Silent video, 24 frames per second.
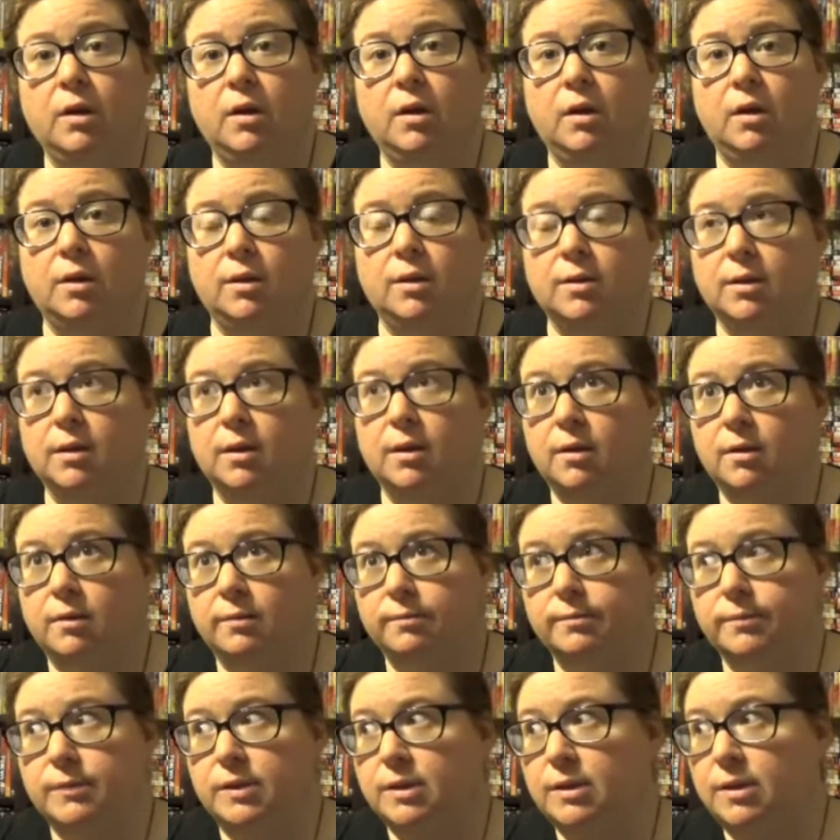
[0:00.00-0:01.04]
It
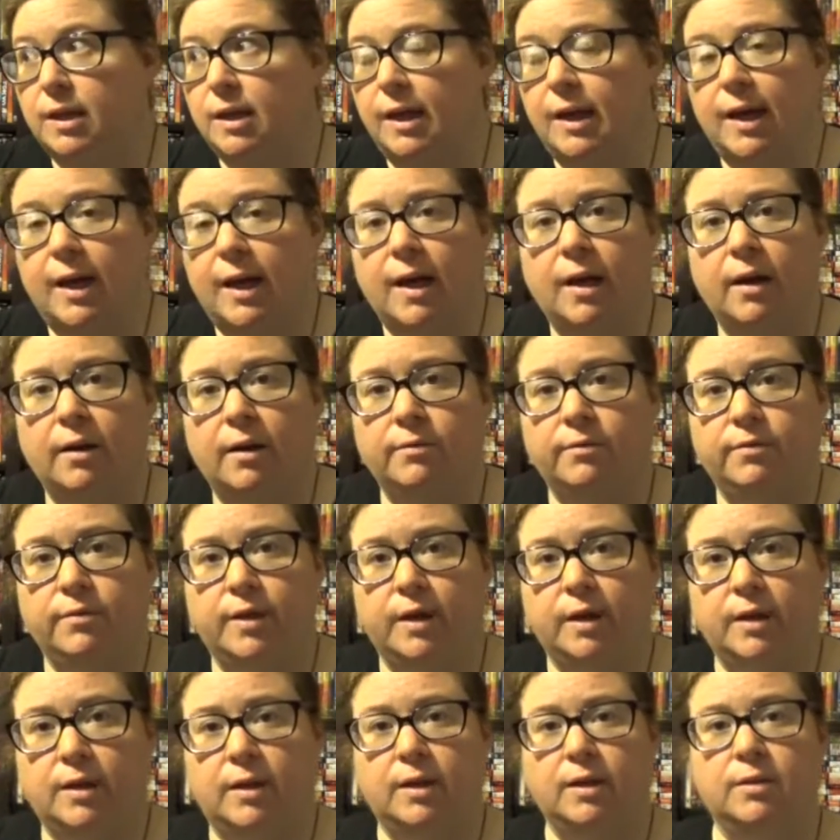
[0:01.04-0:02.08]
did not have
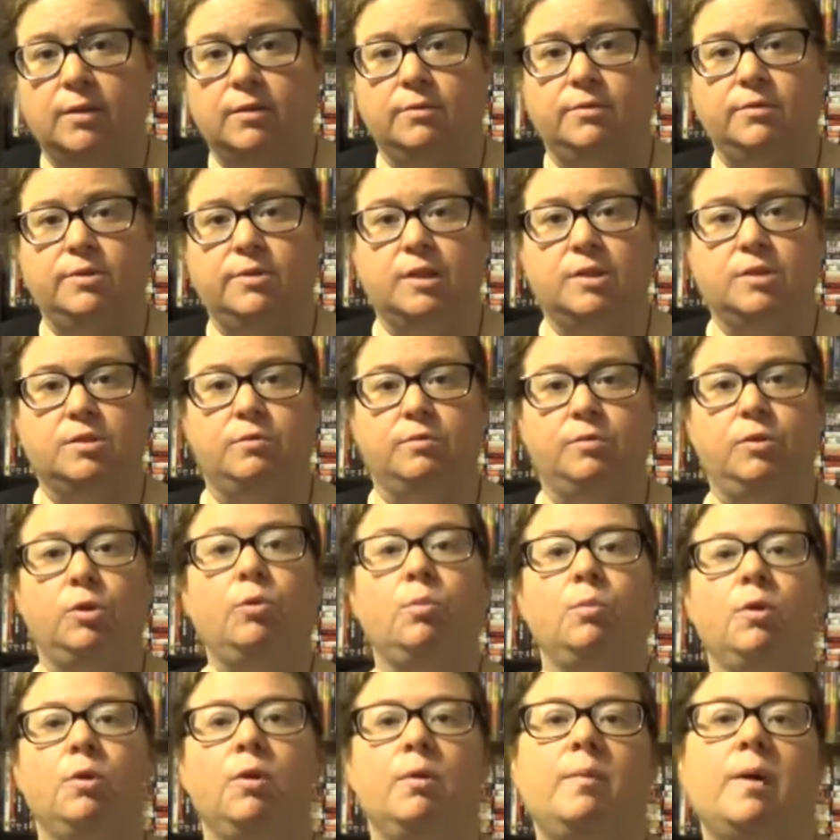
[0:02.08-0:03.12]
that kind of sense of
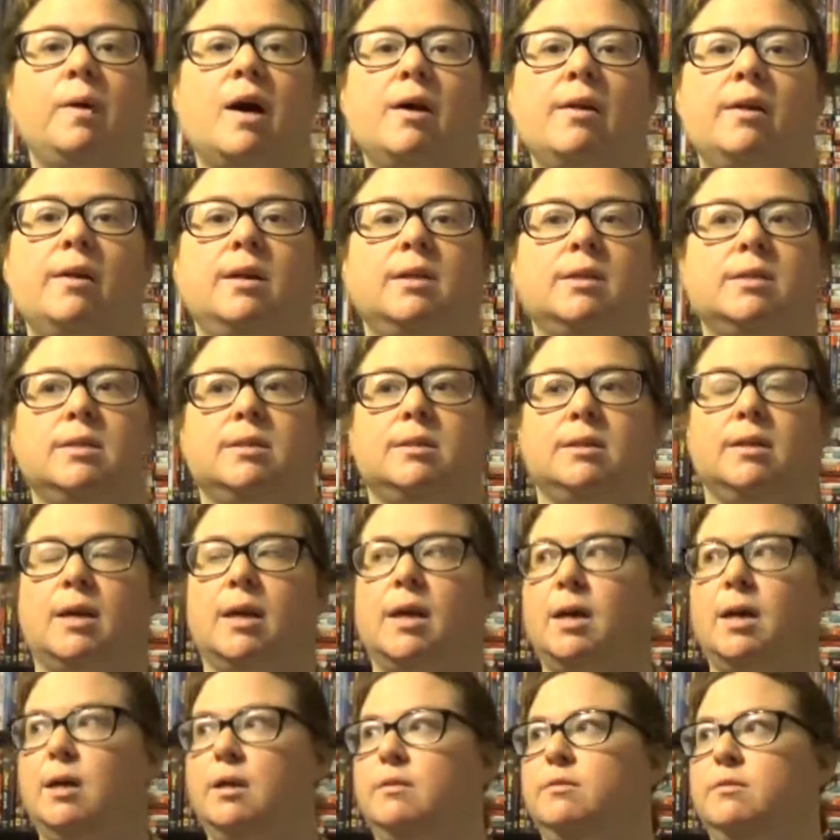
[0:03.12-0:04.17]
humor about it. It didn't
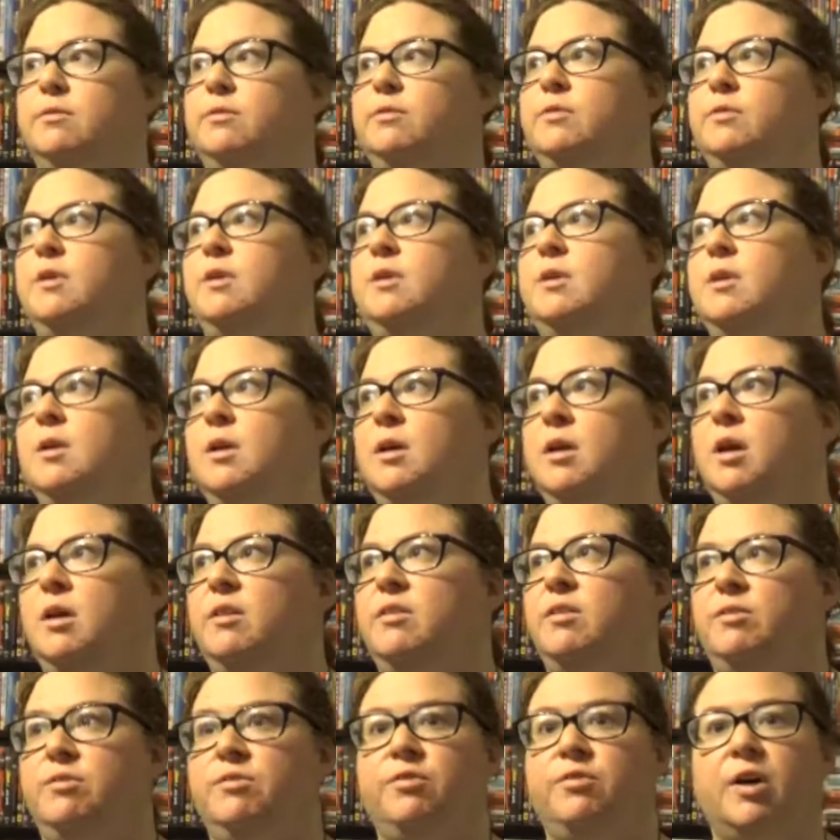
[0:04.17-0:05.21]
have
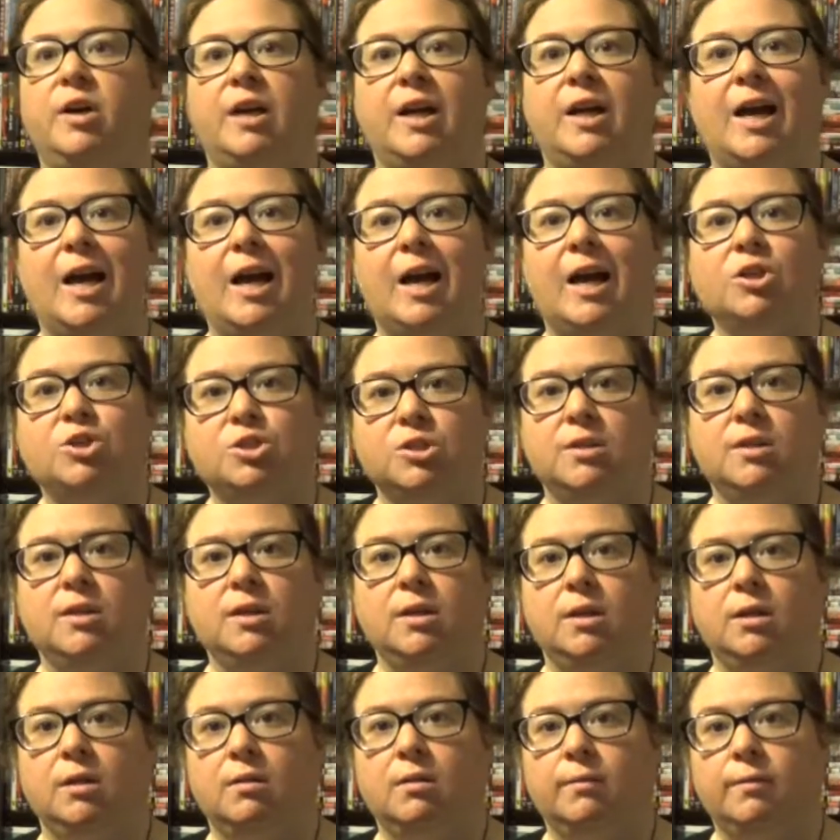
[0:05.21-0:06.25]
the fun,
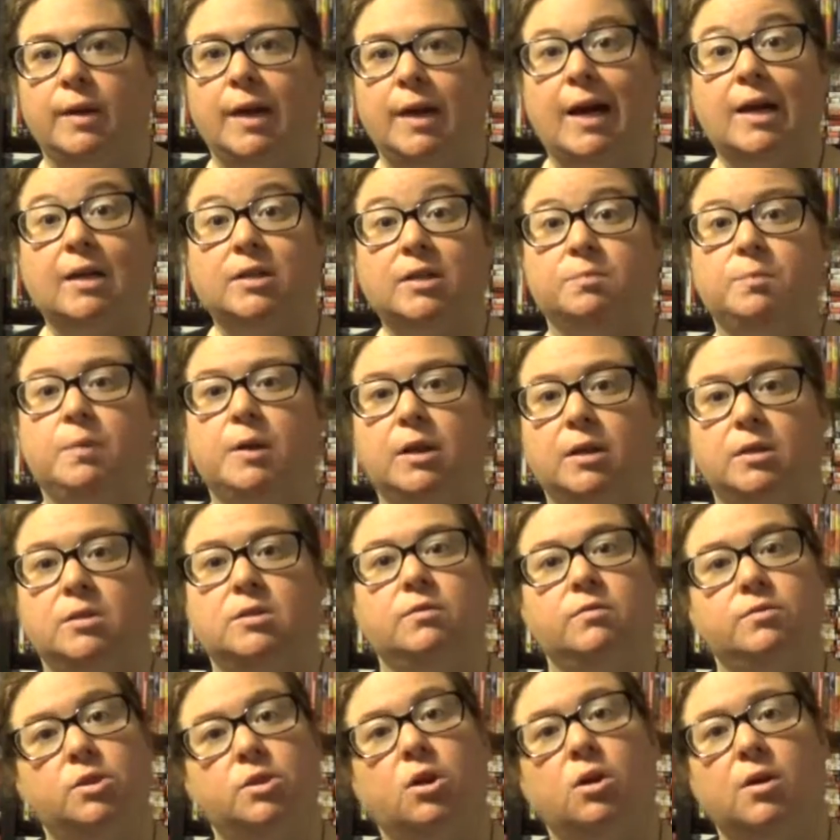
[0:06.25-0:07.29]
action-y aspects
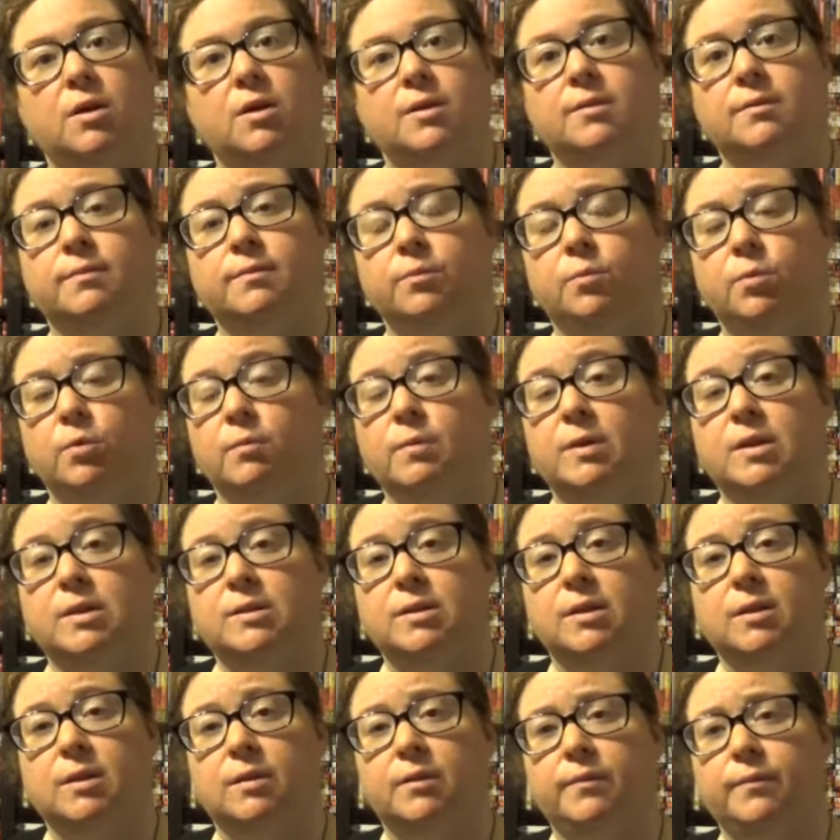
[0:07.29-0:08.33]
of Dawn were
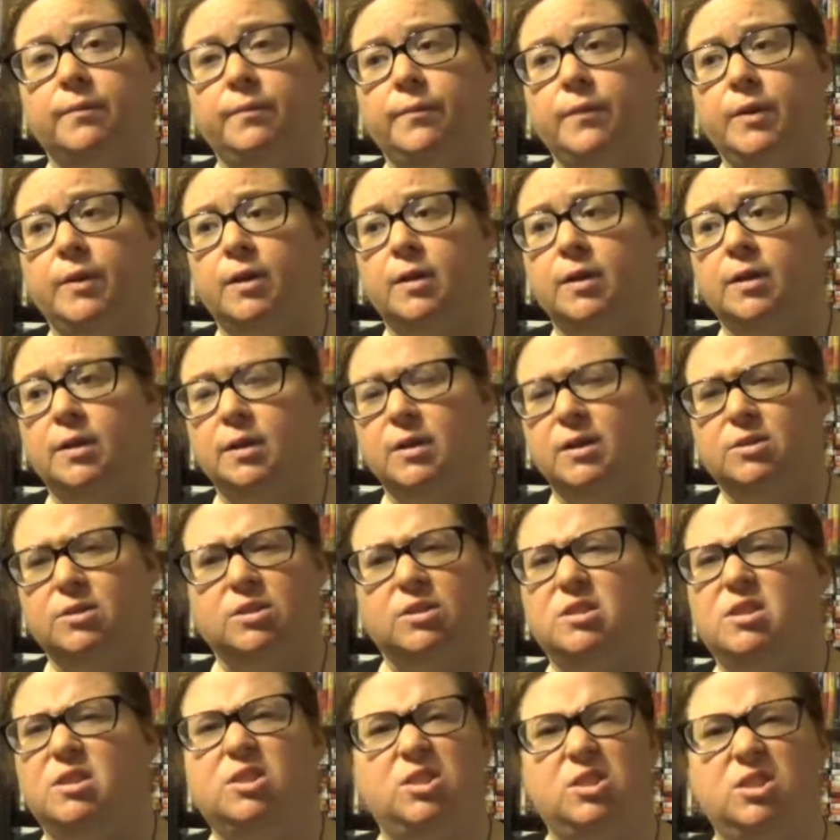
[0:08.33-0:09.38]
missing, because
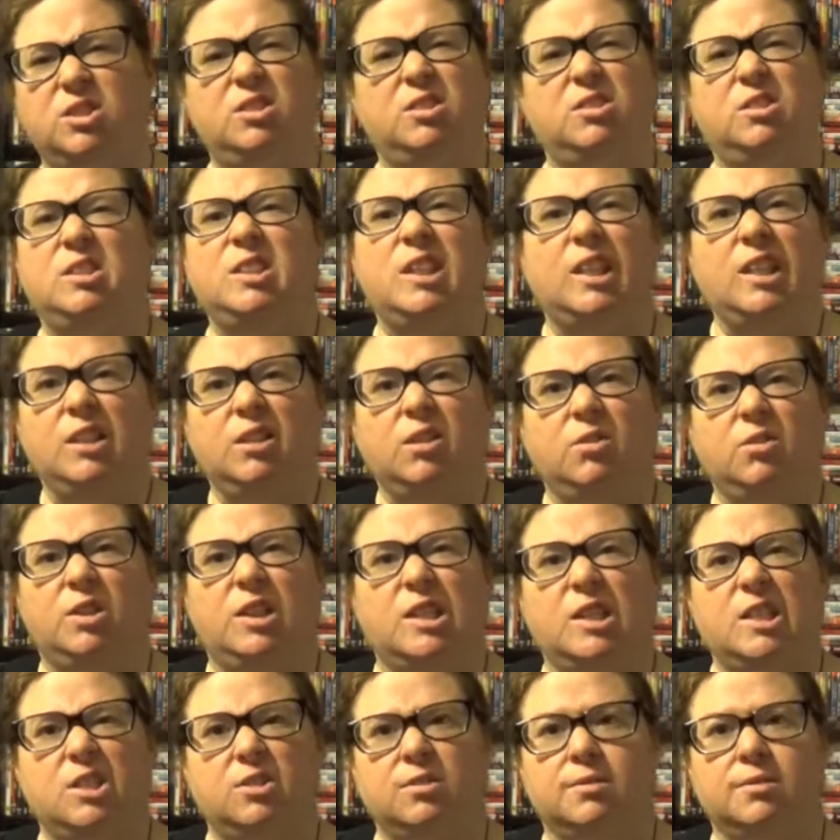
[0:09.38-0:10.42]
it's such tight
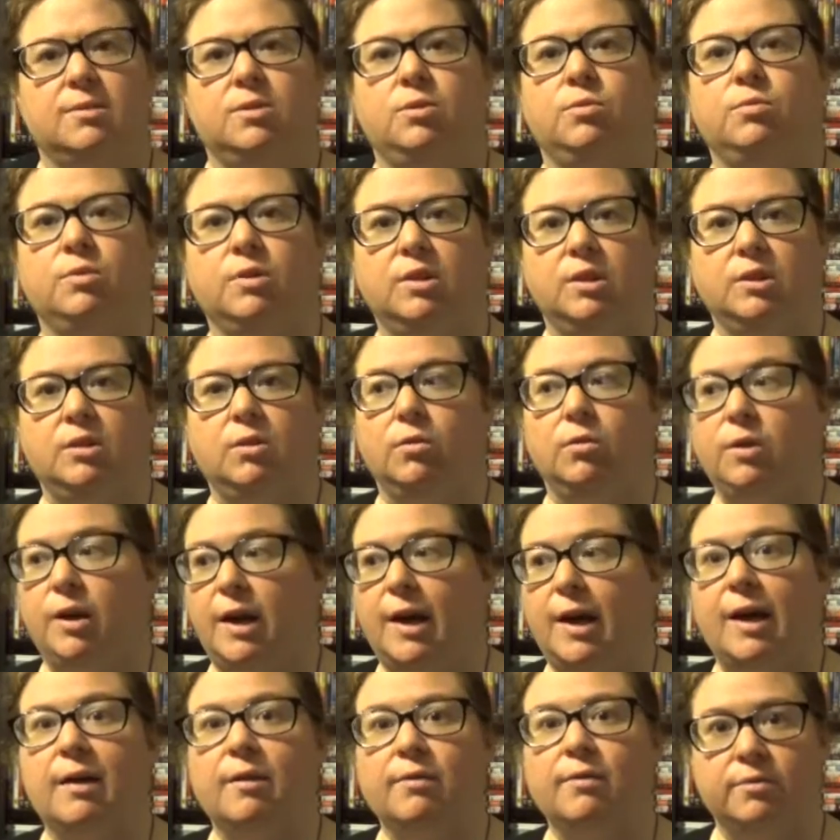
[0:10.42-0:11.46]
locations. You really don't
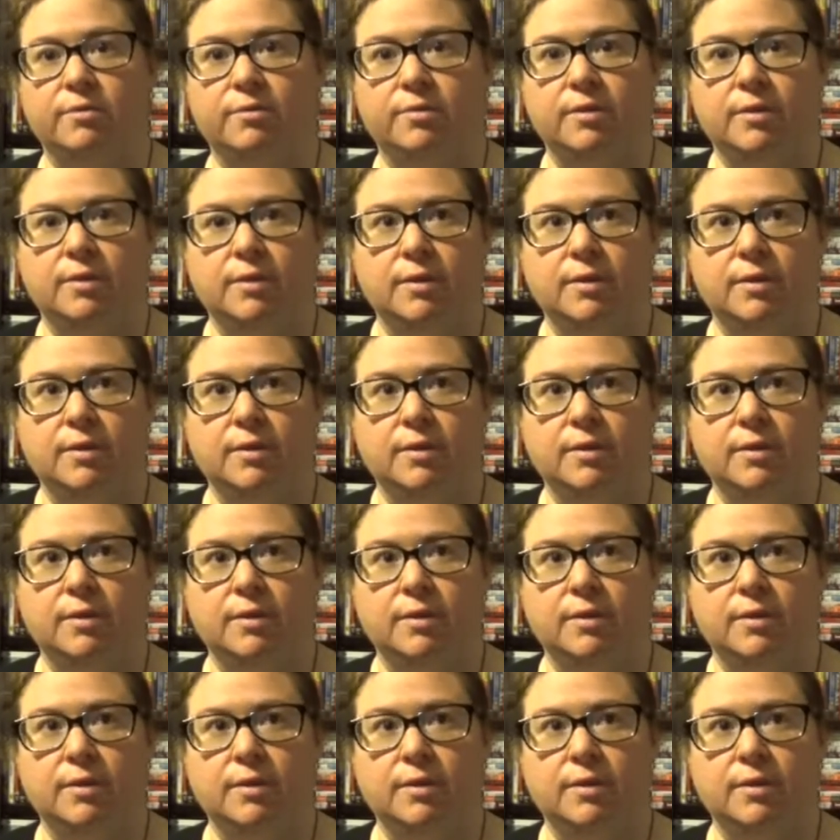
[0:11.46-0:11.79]
have,